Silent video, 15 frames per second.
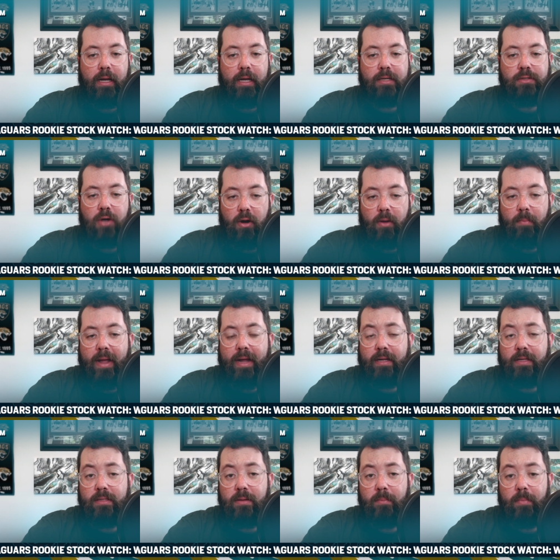started
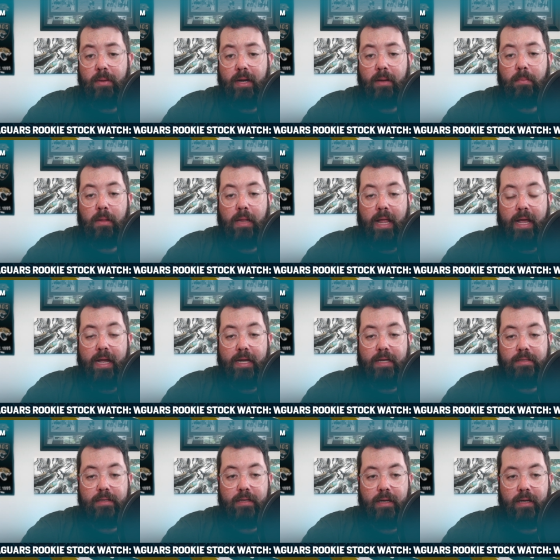making some big plays and,